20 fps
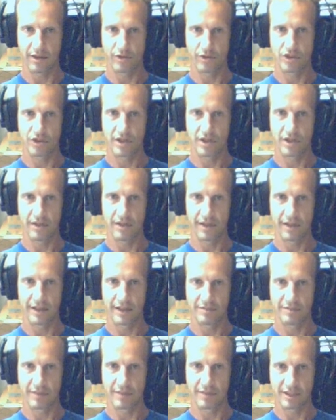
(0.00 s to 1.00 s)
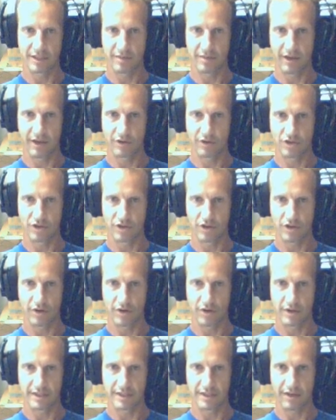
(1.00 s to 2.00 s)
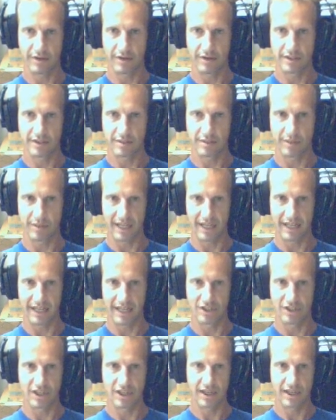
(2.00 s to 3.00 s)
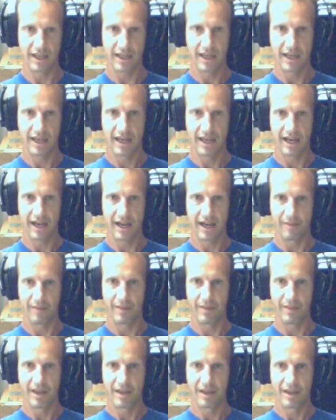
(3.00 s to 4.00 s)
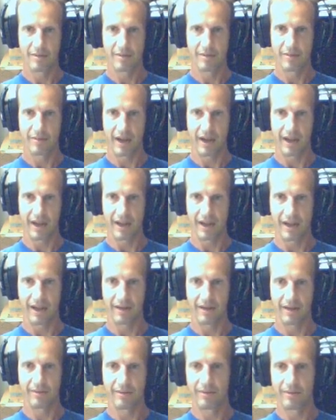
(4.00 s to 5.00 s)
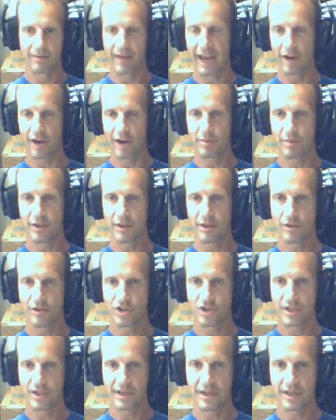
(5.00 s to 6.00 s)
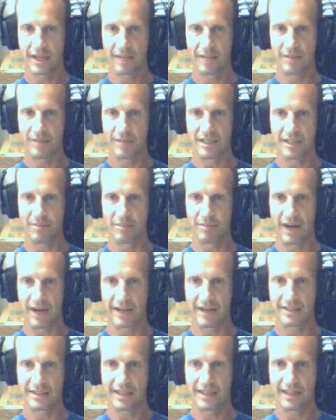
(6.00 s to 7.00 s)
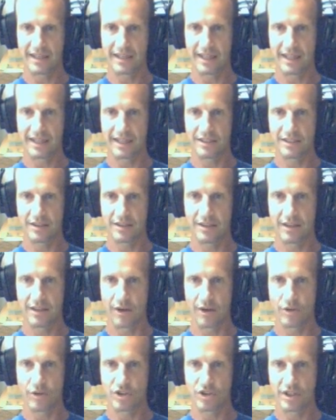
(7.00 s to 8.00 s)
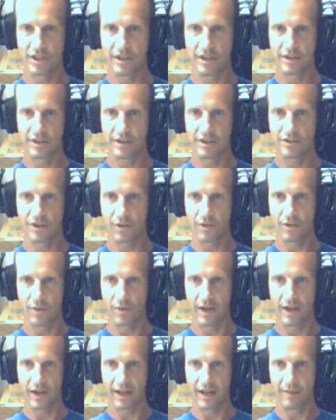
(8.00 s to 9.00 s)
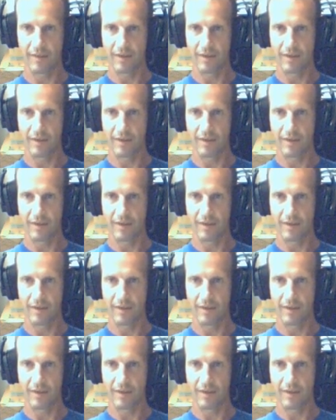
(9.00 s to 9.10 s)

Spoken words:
the ocean and then is mixed by ocean currents out into the pelagic. Um, uh, Air pollution can be deposited into the ocean, so